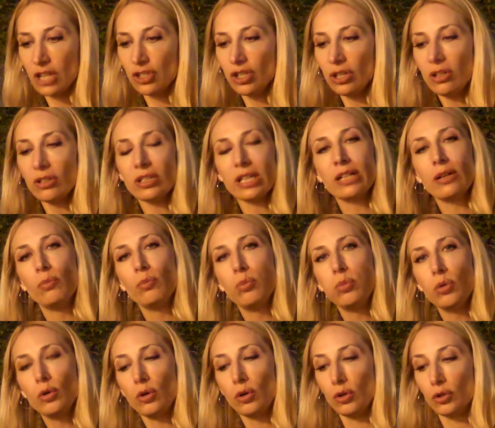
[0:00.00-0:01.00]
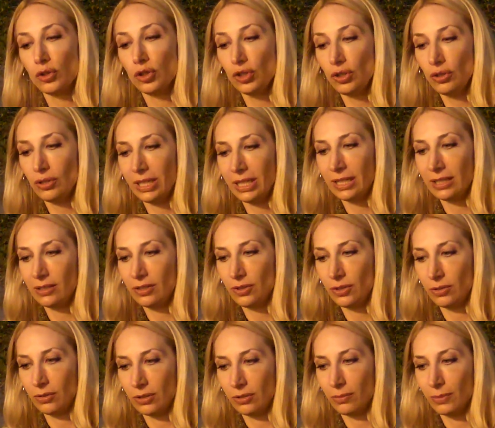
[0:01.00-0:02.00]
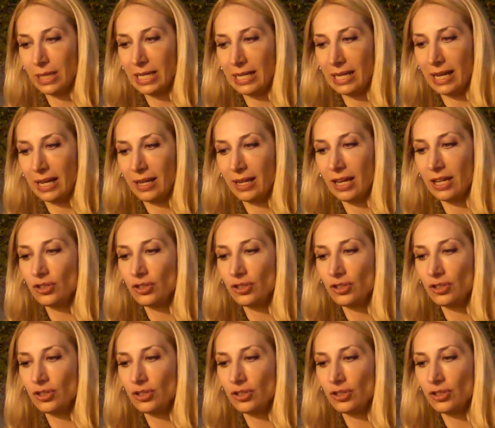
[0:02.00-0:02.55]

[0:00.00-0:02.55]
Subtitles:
She looked like a bull shooting into an arena